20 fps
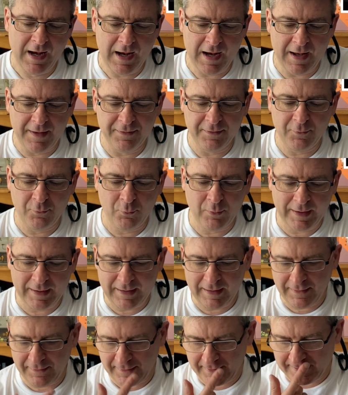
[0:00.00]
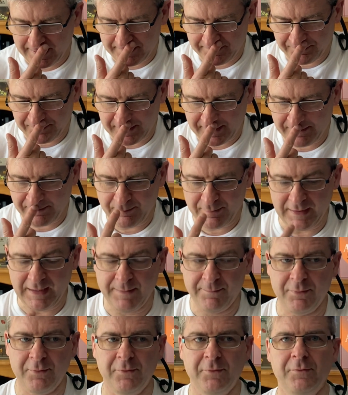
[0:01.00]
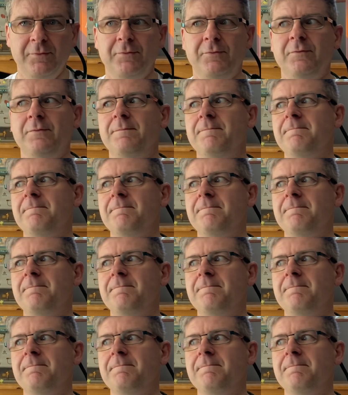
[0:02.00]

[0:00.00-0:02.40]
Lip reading: and the way that people